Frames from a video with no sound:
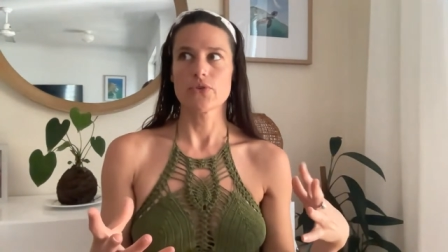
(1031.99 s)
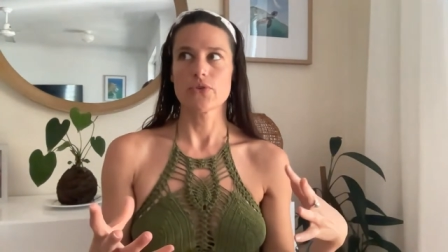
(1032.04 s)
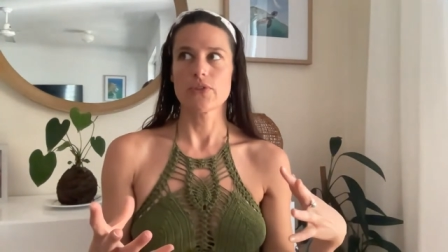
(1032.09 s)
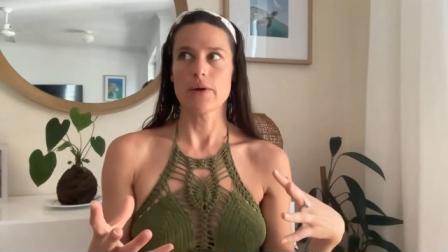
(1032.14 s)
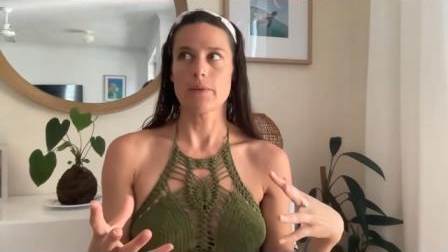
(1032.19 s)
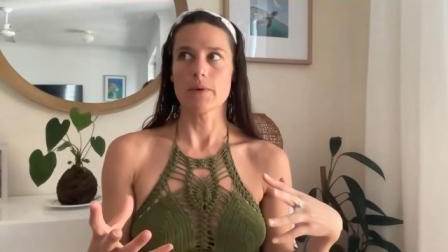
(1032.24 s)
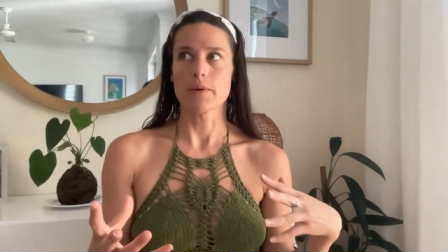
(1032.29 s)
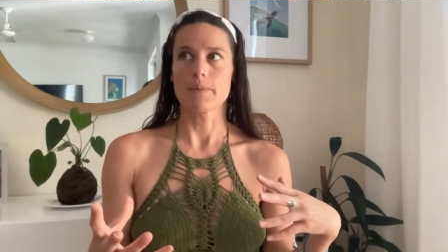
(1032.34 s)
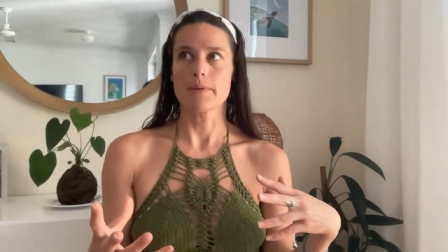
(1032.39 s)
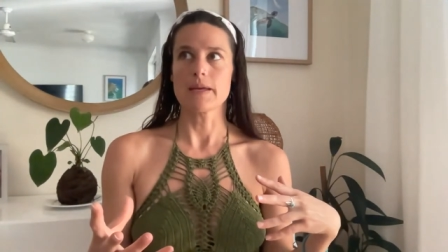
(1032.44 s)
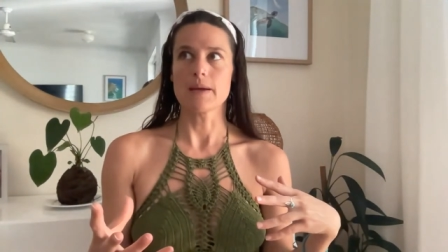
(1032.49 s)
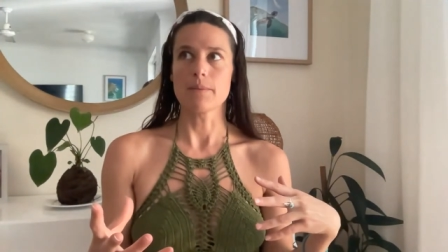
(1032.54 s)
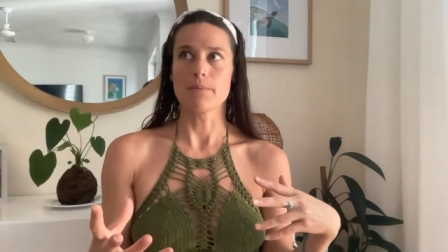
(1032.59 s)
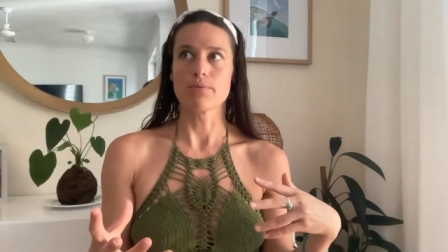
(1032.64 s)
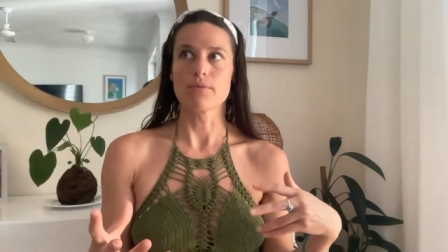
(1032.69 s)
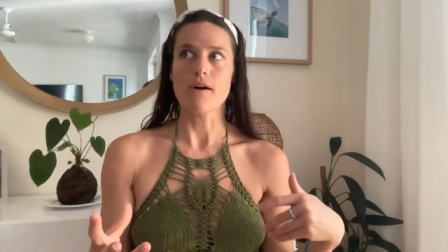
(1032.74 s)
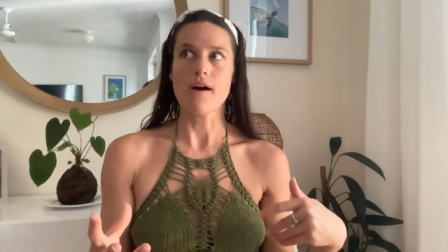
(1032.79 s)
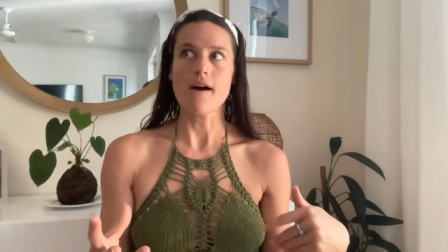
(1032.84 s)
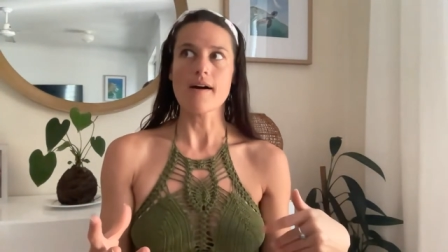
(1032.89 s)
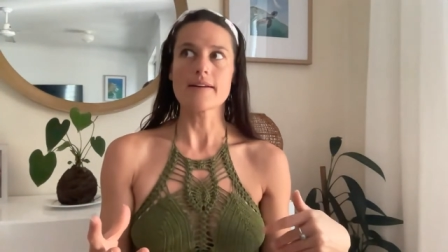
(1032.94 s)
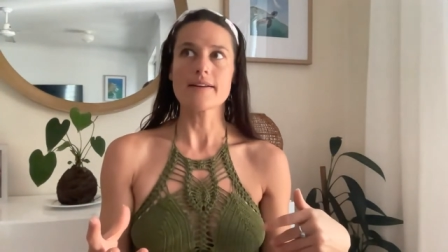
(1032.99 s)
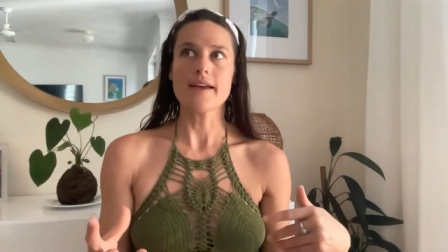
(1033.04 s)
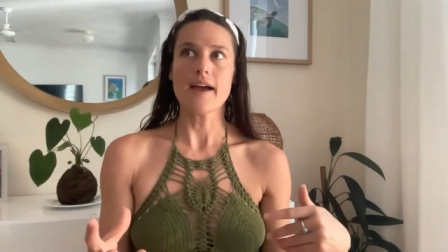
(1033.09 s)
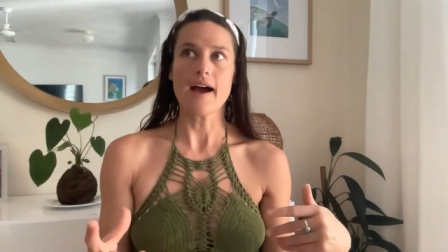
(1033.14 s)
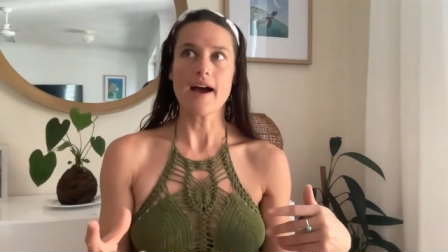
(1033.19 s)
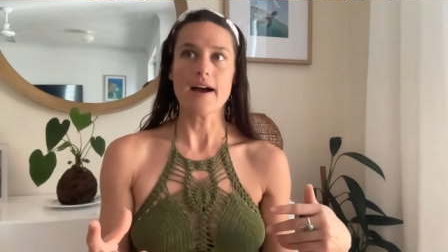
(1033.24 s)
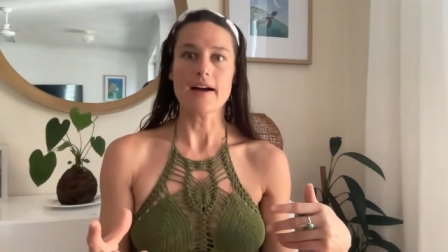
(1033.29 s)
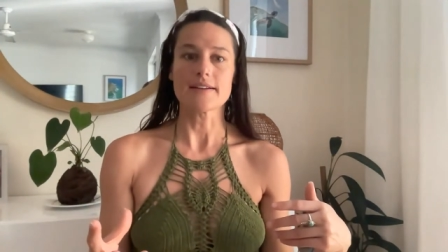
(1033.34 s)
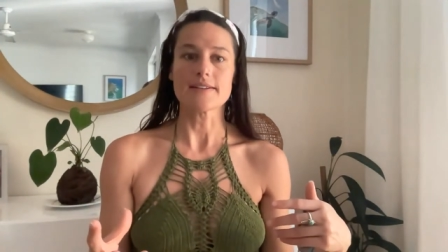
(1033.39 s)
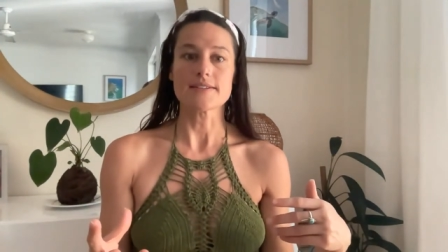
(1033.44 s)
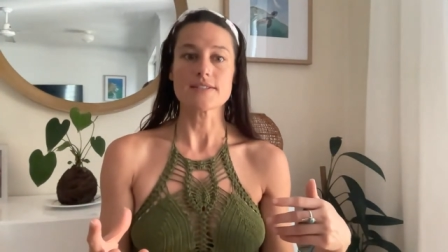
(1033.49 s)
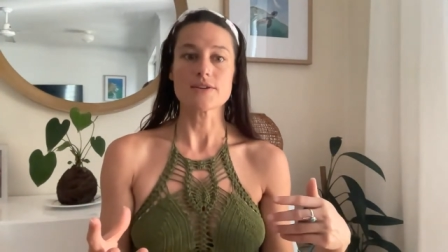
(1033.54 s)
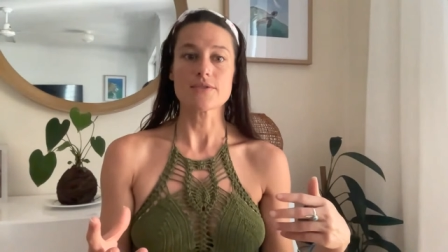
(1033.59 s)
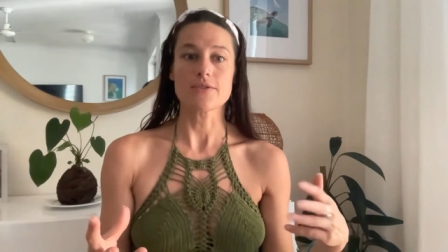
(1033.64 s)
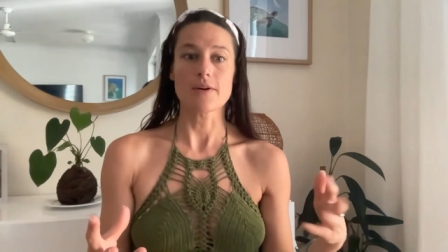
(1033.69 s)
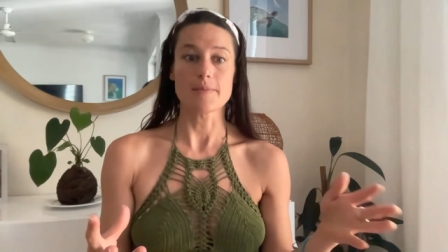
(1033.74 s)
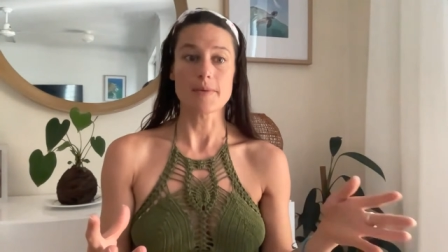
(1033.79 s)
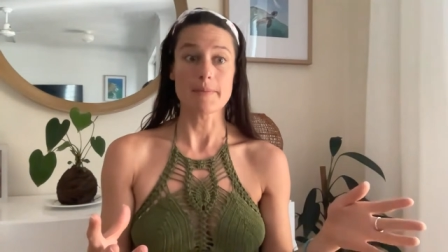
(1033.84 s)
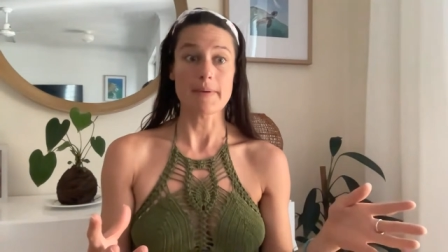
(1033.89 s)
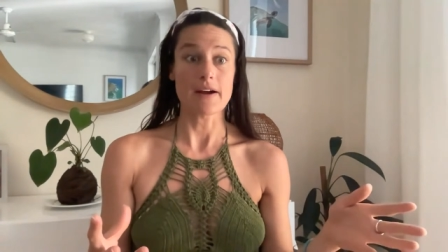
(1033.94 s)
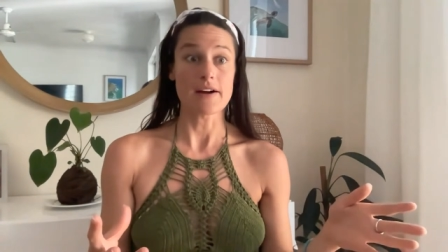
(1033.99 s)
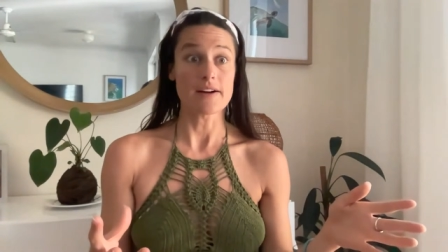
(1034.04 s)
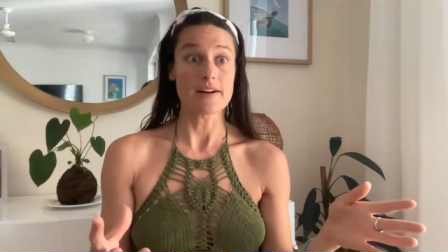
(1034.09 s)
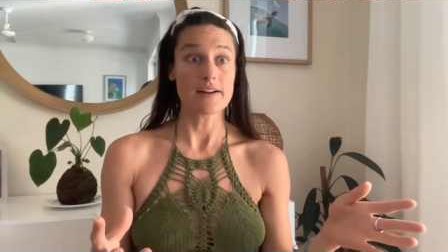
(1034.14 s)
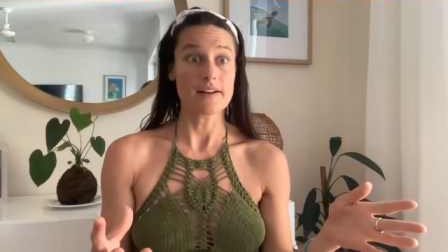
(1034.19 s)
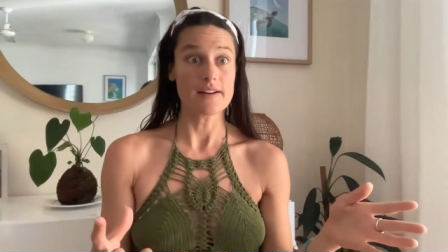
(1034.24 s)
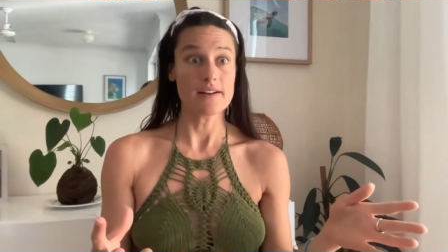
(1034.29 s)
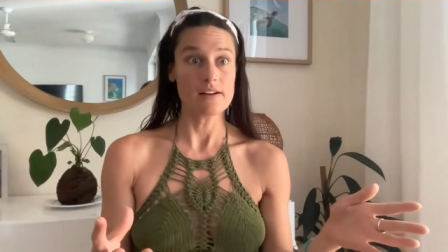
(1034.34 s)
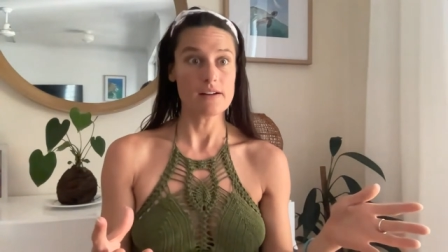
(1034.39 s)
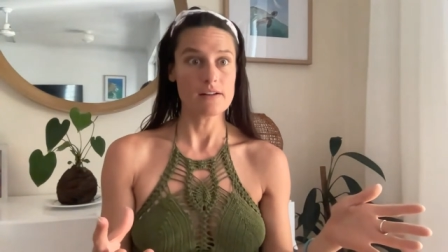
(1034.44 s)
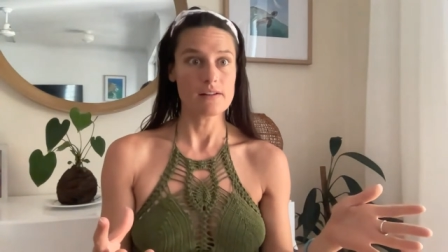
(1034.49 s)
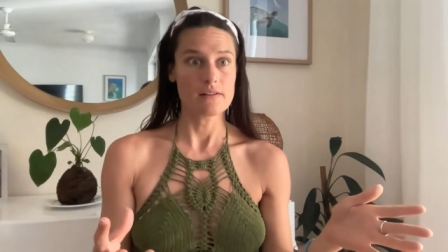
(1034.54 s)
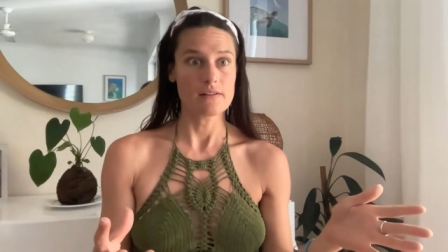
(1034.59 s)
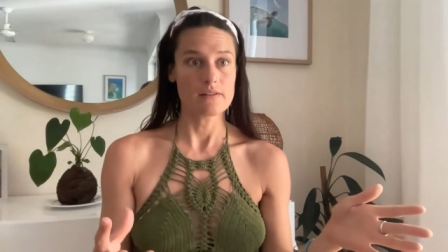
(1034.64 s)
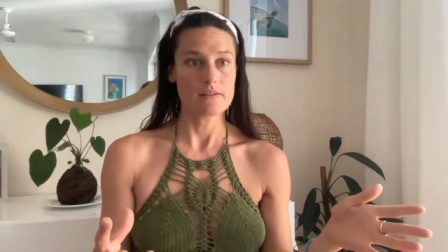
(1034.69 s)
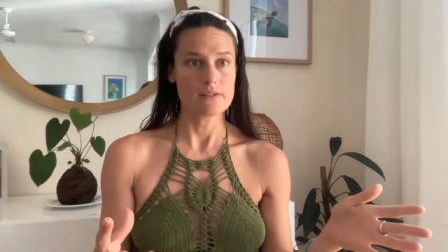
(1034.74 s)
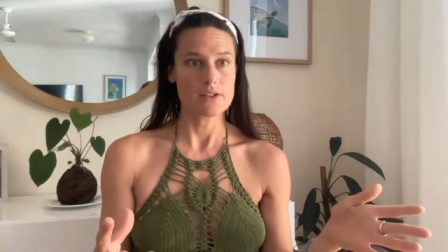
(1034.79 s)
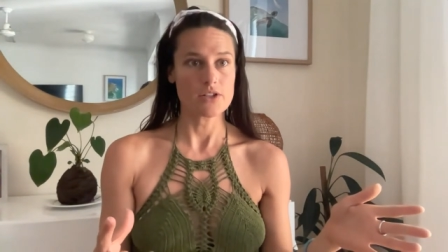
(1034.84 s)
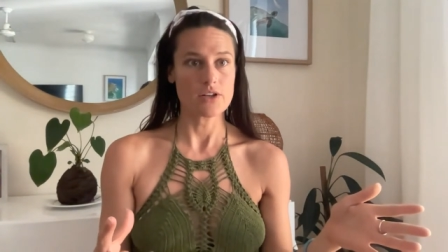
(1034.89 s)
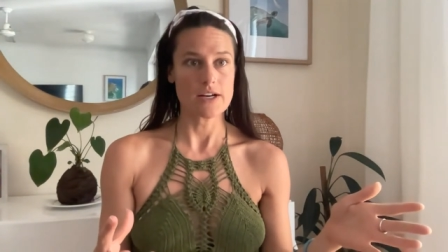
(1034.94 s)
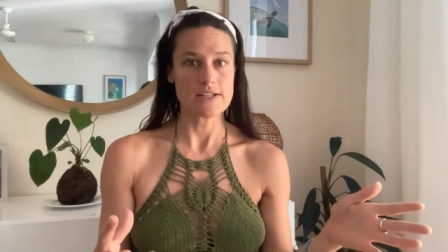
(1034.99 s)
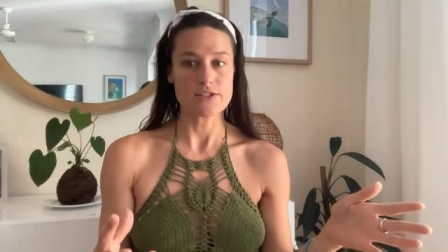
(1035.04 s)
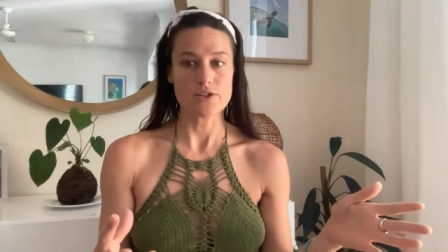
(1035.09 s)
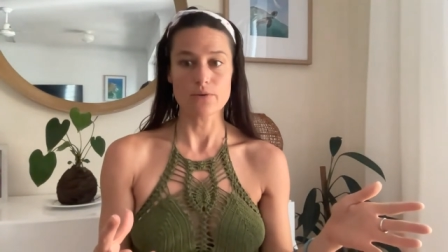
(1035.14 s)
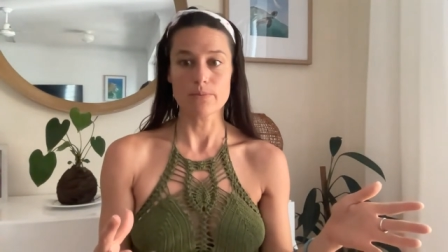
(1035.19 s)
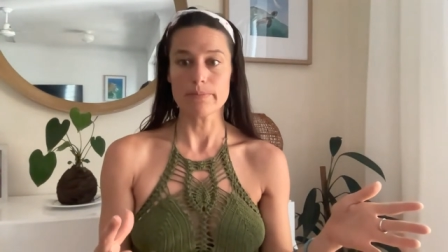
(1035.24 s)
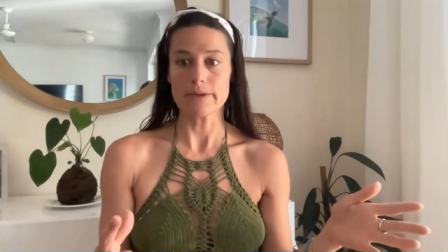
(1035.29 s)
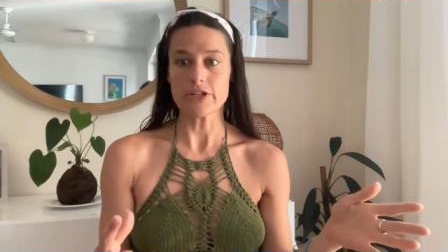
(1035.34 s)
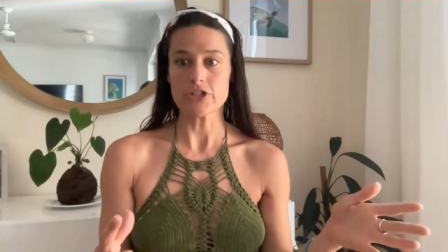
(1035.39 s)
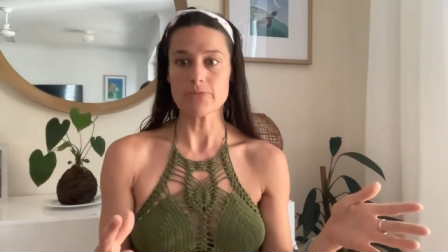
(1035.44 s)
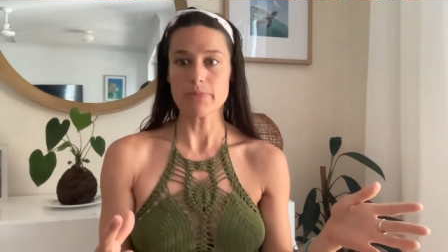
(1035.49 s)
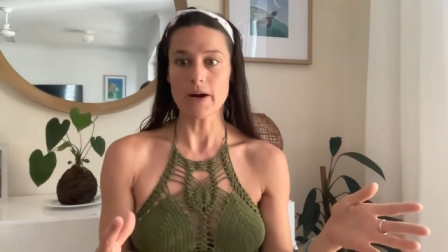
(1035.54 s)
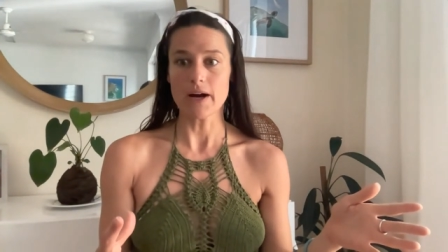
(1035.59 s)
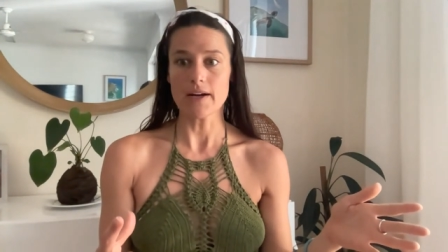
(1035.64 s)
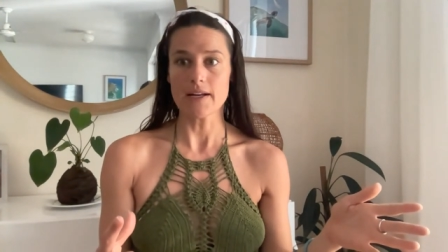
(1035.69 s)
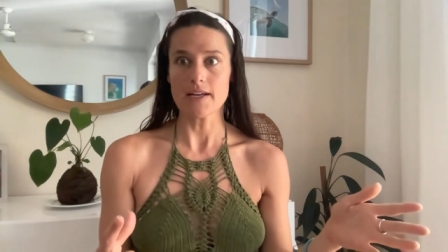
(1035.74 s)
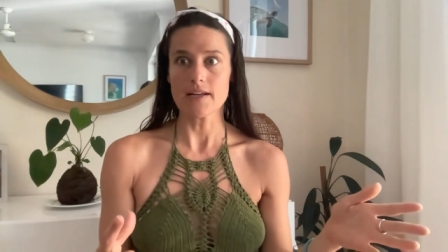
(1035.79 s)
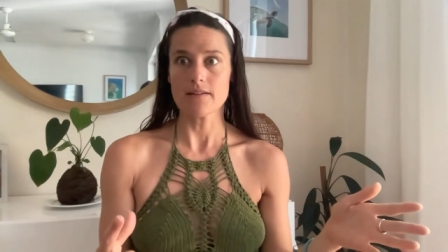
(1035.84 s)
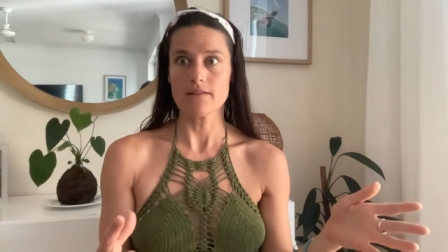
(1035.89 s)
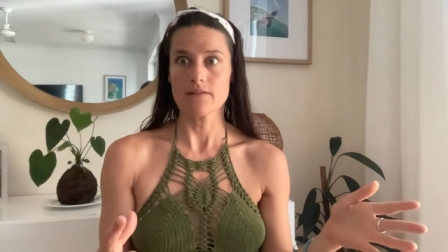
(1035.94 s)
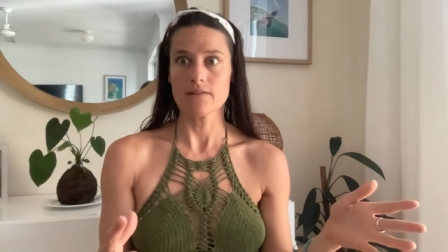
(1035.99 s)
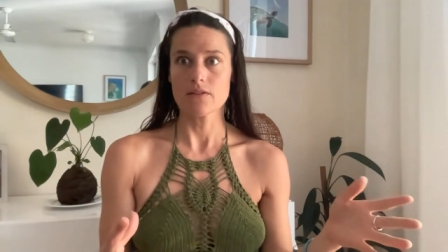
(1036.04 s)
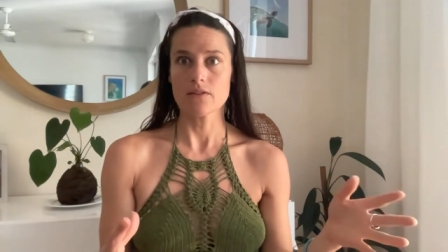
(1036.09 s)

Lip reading: that were being broadcast from America. You guys know Beachbody?